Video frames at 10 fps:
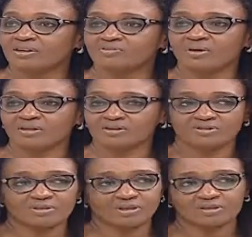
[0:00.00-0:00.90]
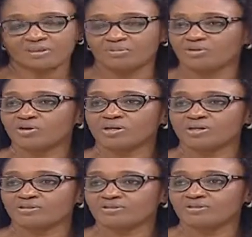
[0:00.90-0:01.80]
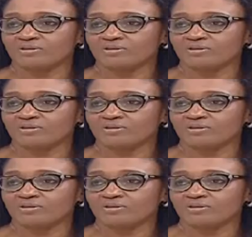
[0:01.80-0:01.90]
as much as they're modernized.